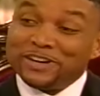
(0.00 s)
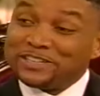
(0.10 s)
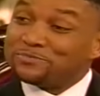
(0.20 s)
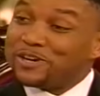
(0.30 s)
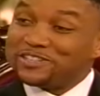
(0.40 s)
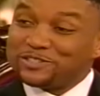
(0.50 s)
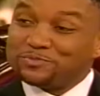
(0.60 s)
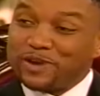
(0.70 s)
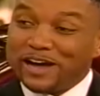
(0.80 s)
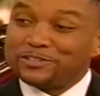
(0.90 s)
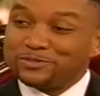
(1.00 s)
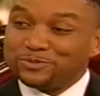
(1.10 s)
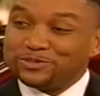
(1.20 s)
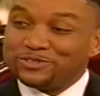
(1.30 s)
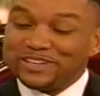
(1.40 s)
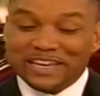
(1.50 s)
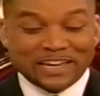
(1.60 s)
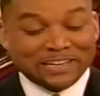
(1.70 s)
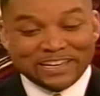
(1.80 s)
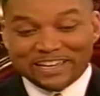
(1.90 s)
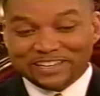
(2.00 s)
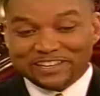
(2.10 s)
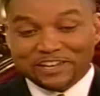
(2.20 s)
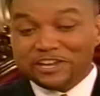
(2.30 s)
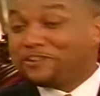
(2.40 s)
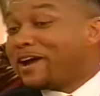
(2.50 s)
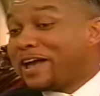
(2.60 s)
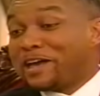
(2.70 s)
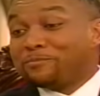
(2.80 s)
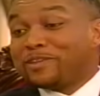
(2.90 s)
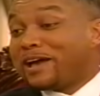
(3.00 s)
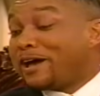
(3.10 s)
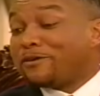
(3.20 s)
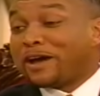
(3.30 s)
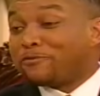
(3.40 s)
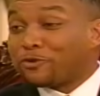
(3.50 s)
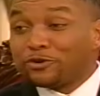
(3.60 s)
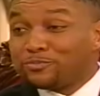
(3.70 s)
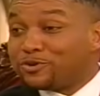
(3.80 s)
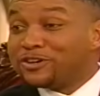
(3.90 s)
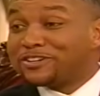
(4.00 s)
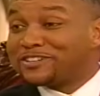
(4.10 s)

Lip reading: as much as possible. Yeah. And here I am now. I wrote a book.